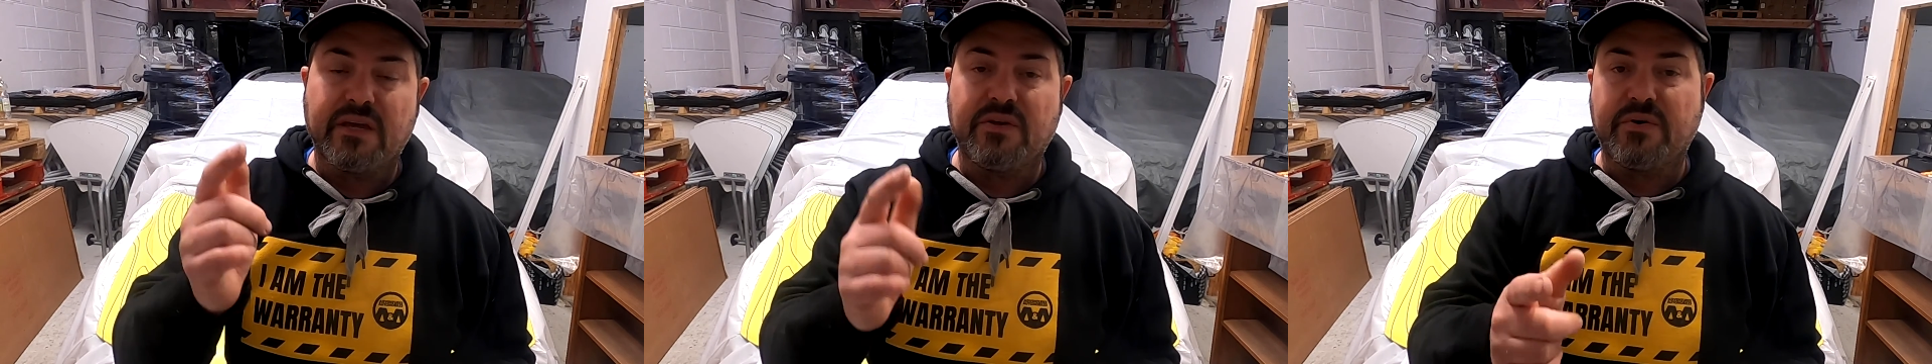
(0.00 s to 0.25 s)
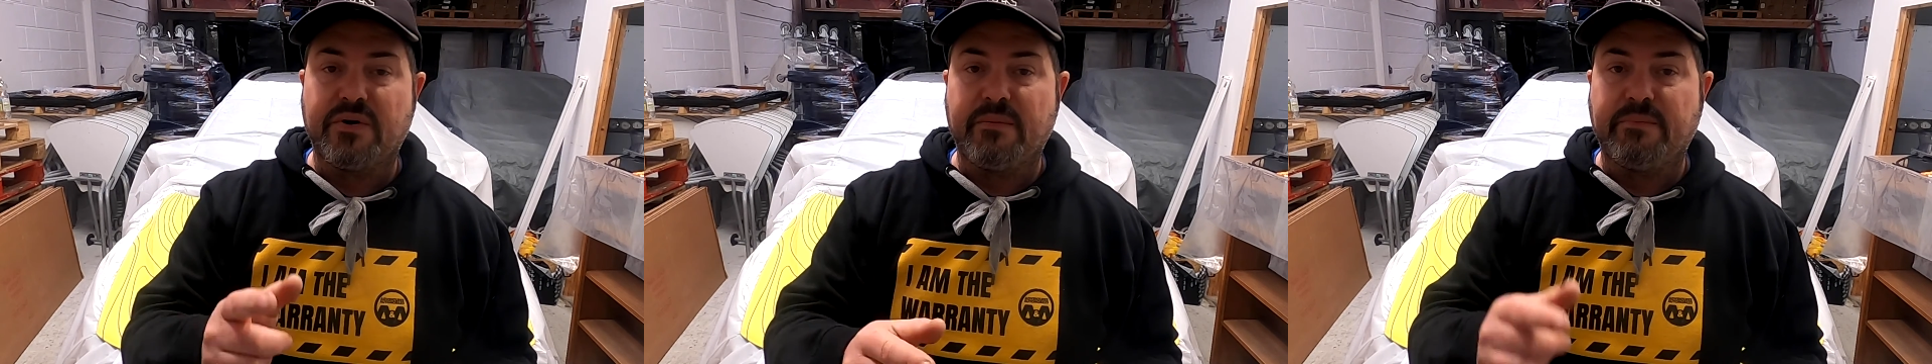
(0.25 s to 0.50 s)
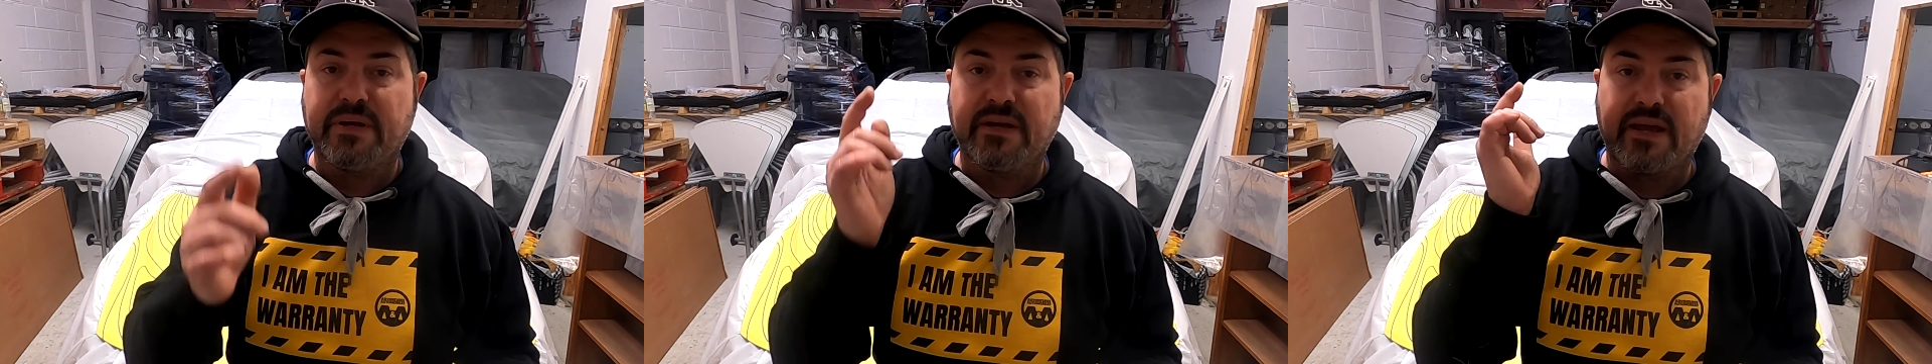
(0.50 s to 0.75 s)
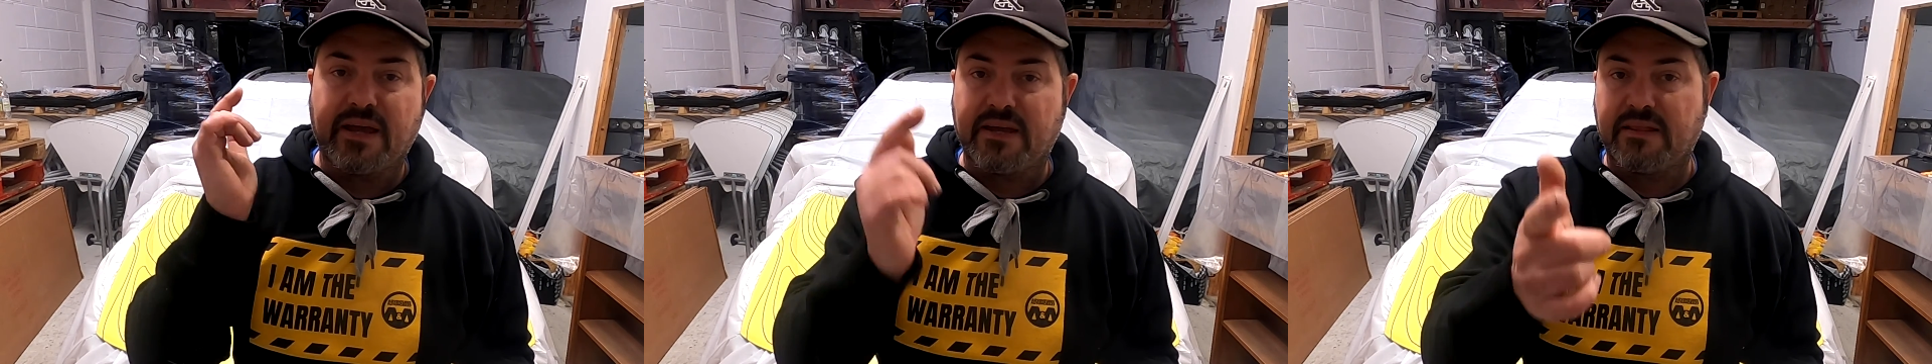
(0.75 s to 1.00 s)
Europe,
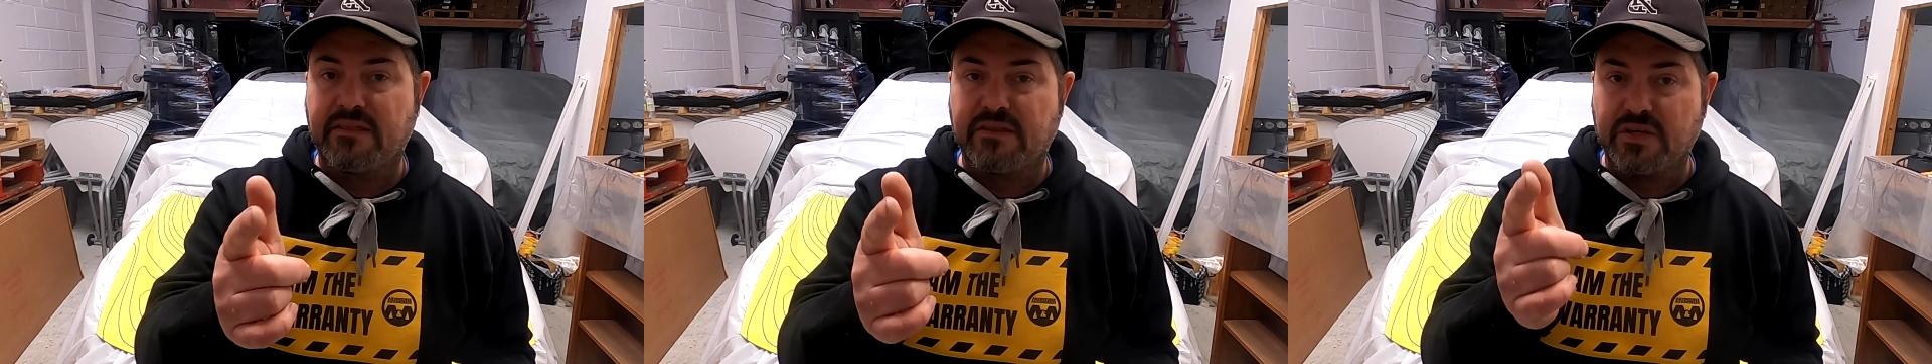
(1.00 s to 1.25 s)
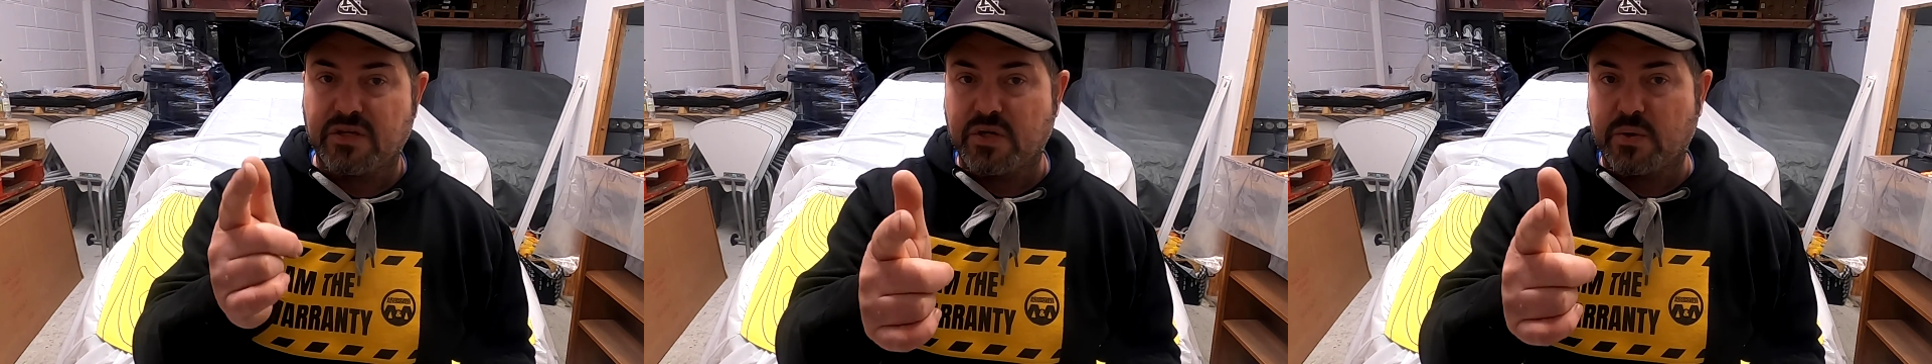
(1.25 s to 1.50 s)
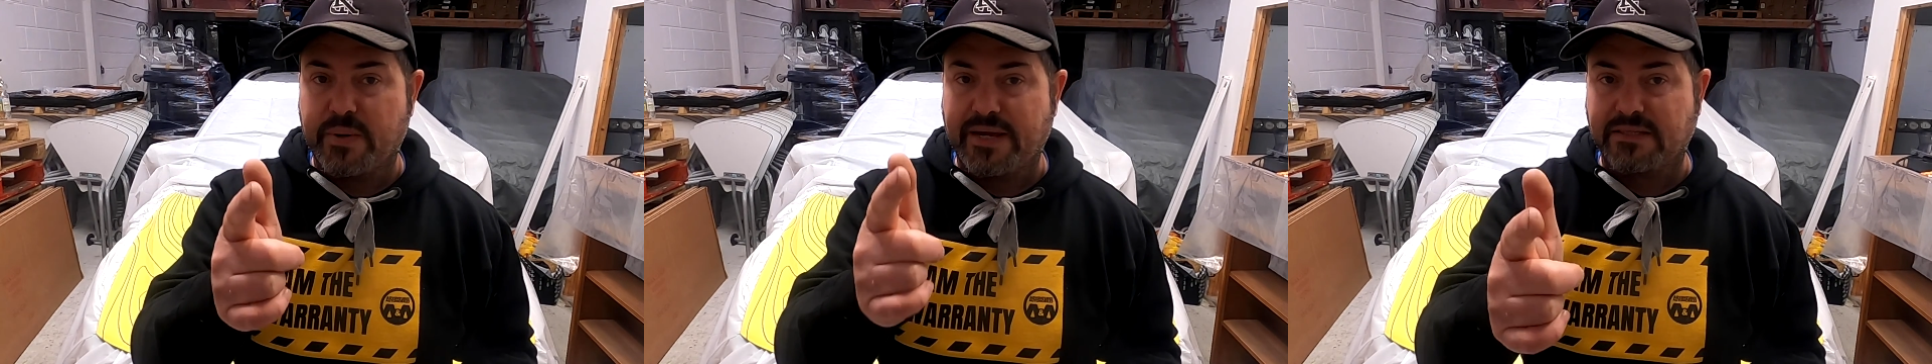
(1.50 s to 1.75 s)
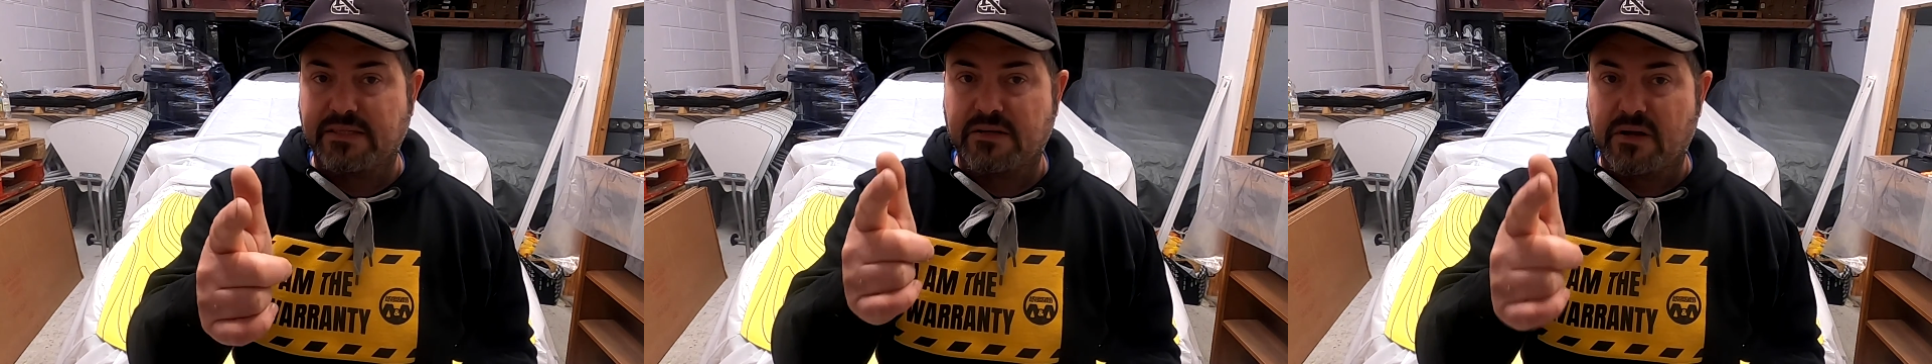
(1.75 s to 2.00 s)
and the
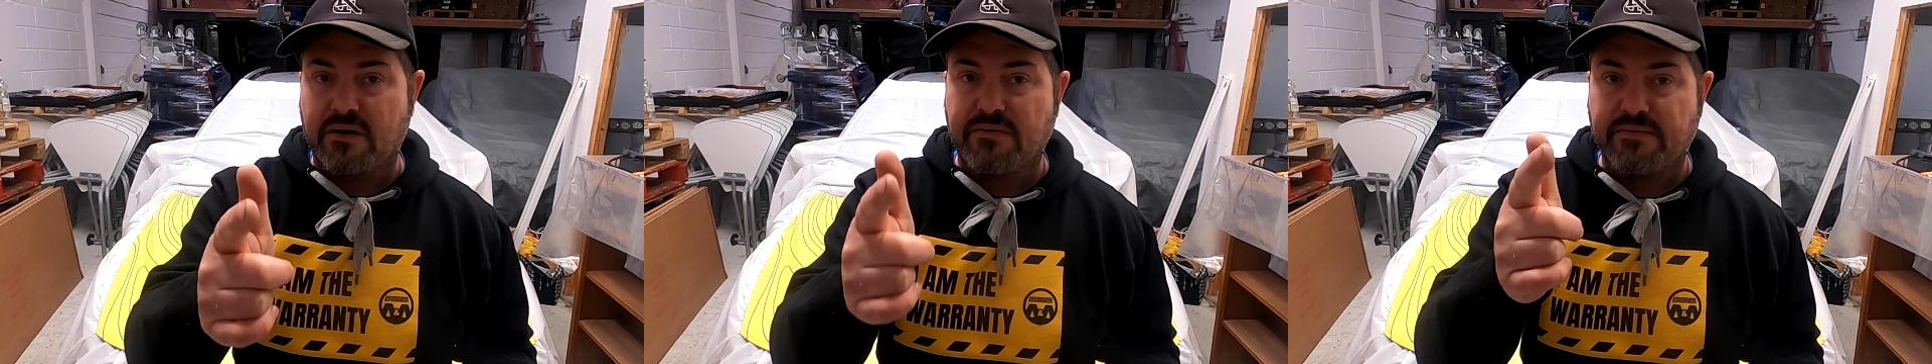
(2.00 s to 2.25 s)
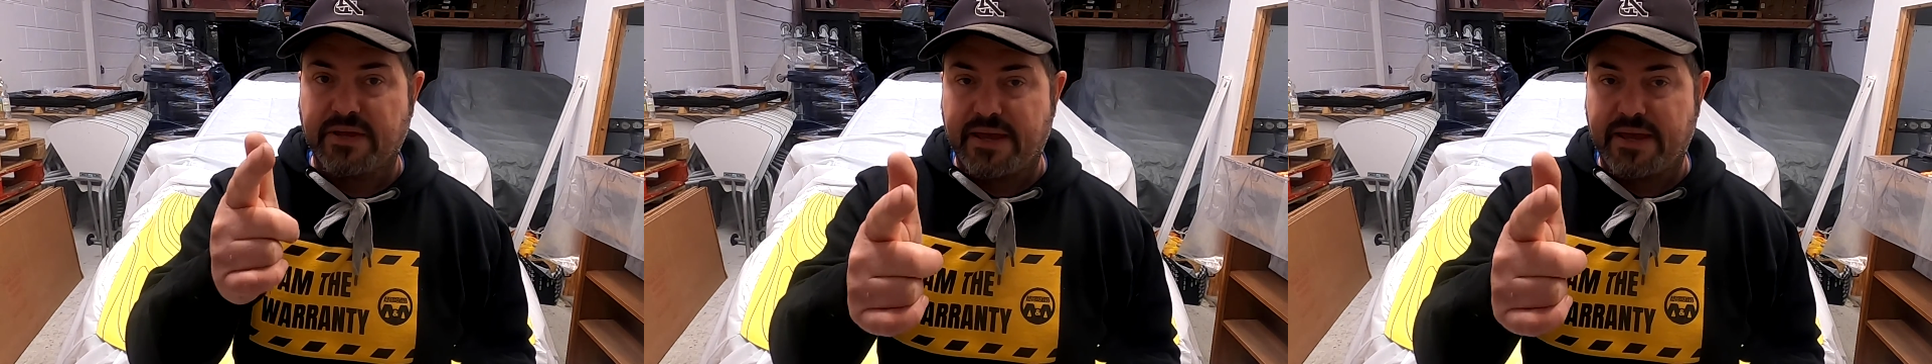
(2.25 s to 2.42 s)
US of